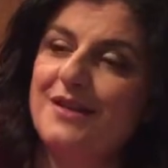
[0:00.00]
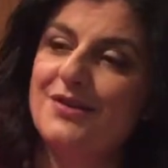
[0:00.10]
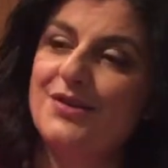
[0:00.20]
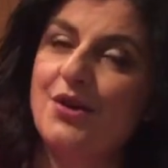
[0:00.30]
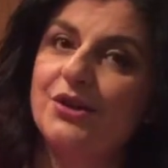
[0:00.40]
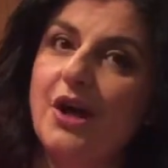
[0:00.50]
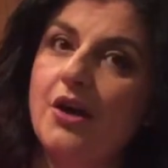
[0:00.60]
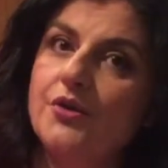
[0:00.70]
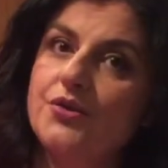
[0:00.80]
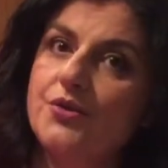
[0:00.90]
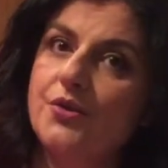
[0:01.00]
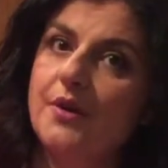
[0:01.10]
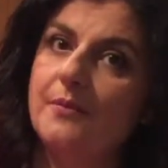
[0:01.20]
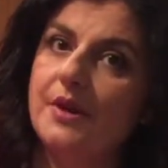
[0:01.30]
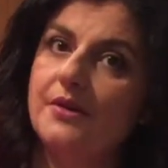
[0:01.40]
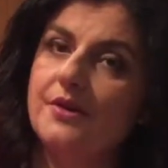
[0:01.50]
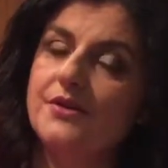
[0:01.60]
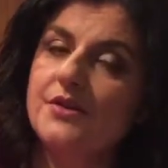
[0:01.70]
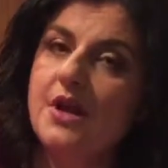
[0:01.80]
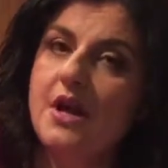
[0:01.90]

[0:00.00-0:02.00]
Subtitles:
It's called Angostura bitters.